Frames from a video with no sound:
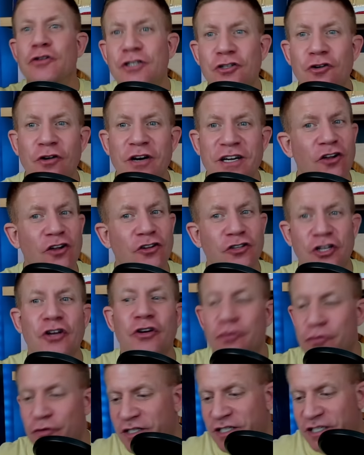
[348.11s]
story is all
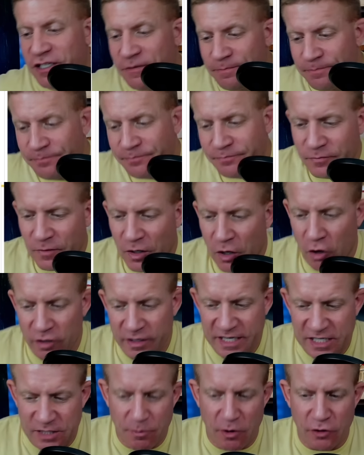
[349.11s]
dudes, or at
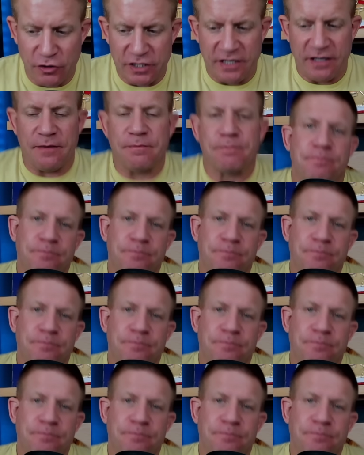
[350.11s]
least most of them.